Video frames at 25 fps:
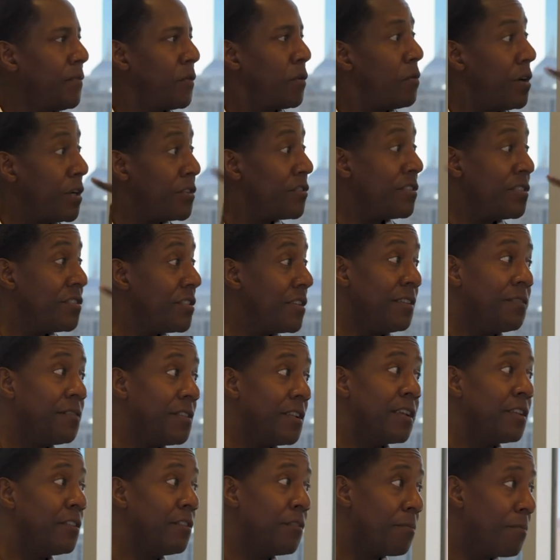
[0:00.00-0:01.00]
questions
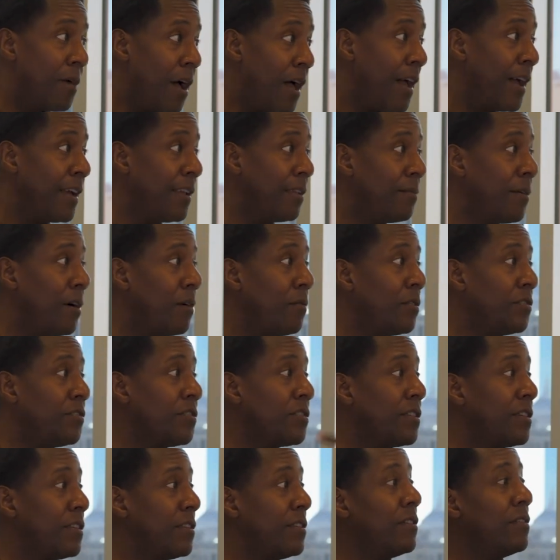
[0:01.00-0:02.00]
even in your mind about yeah. what
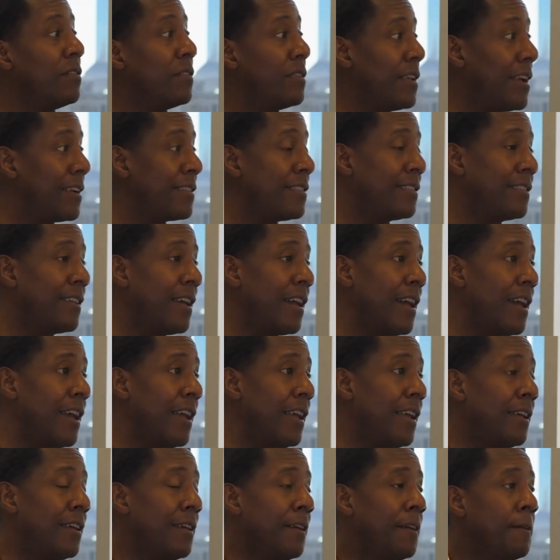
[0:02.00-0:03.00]
you're going to yeah. do next day.